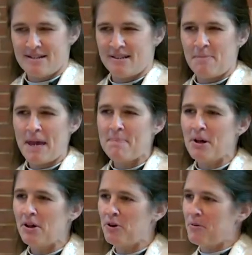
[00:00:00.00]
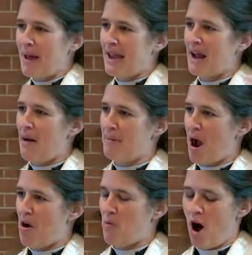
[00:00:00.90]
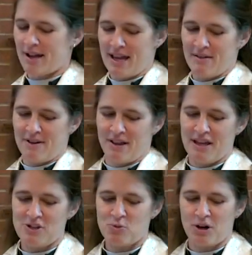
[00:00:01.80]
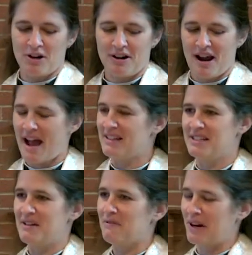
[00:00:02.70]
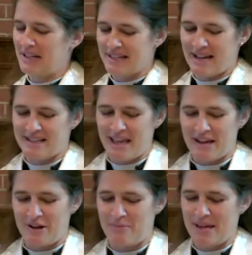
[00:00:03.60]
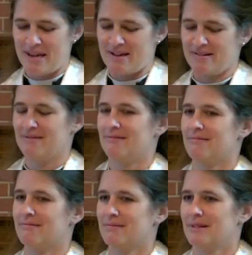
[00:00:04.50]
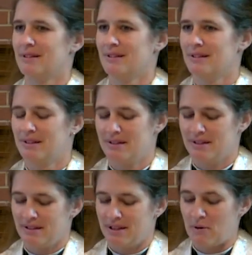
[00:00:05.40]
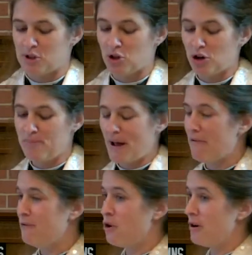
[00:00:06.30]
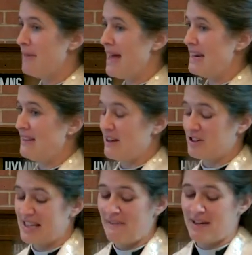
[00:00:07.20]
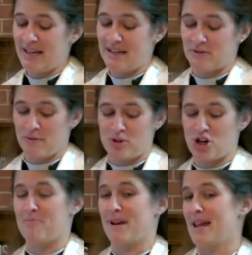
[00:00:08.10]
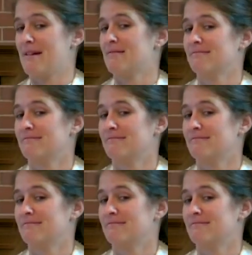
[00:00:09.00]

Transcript: The people who made up our walking village were as different as they could be. There was a group of four men in their 70s from Germany.